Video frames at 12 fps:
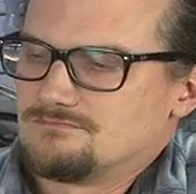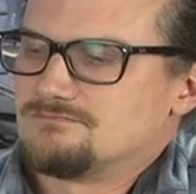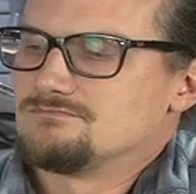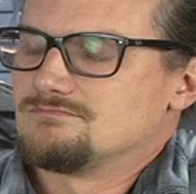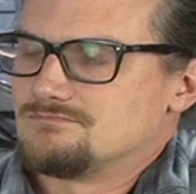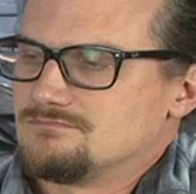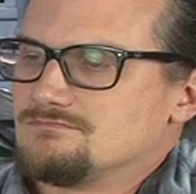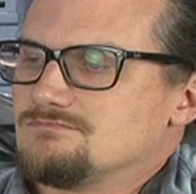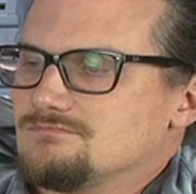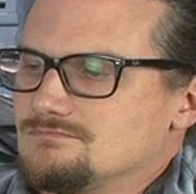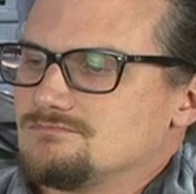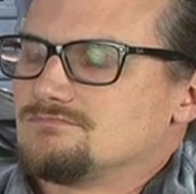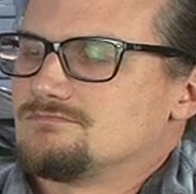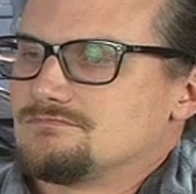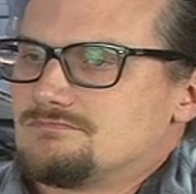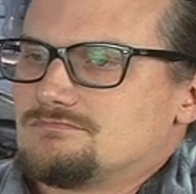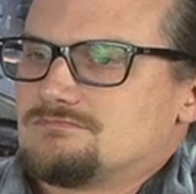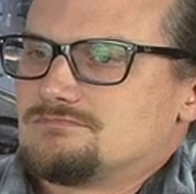
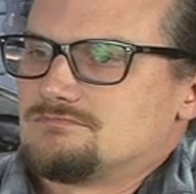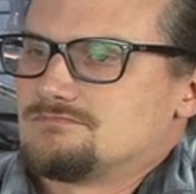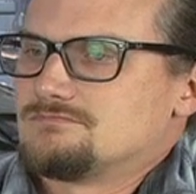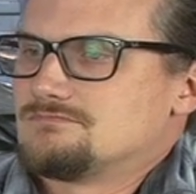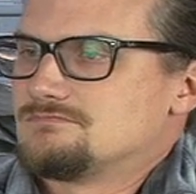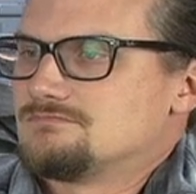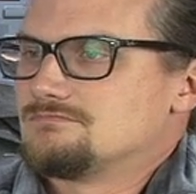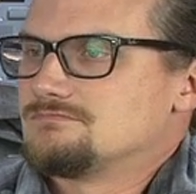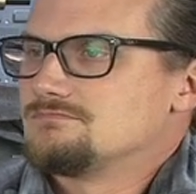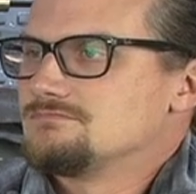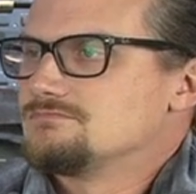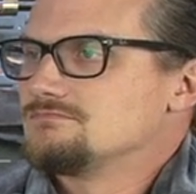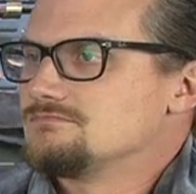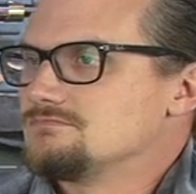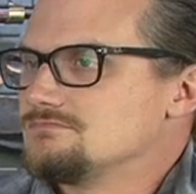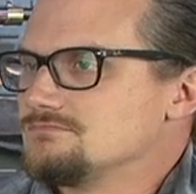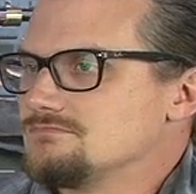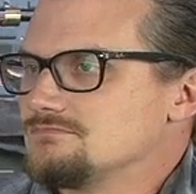
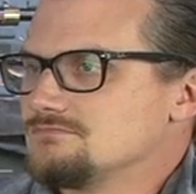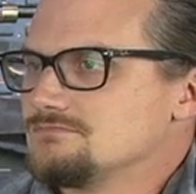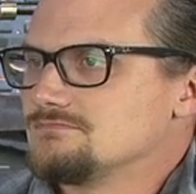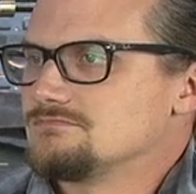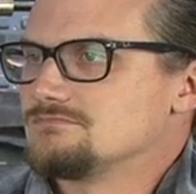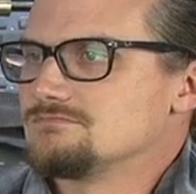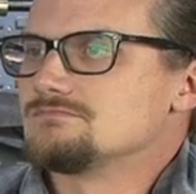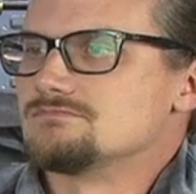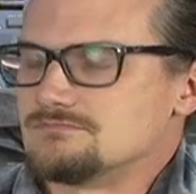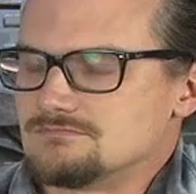This person isn't speaking.